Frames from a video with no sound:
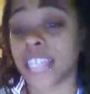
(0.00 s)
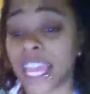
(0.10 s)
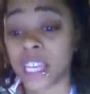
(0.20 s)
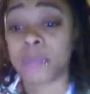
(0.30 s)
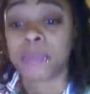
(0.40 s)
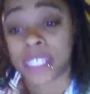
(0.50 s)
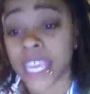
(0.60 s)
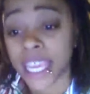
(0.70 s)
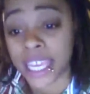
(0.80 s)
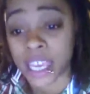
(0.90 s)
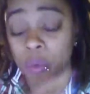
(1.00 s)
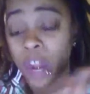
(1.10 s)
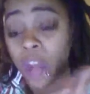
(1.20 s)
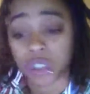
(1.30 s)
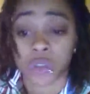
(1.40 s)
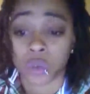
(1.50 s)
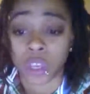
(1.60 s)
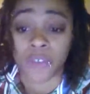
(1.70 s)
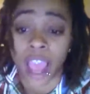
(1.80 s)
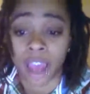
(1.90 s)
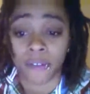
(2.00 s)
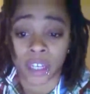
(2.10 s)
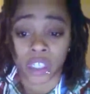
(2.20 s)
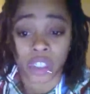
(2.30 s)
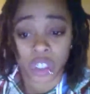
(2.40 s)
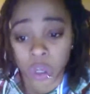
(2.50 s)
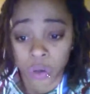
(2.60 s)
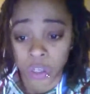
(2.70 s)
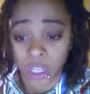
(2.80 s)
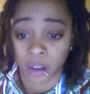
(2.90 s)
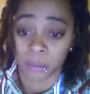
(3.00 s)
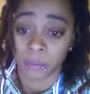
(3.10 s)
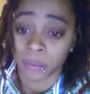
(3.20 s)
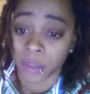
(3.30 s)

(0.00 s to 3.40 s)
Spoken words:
end up seeing it without you even having to show them.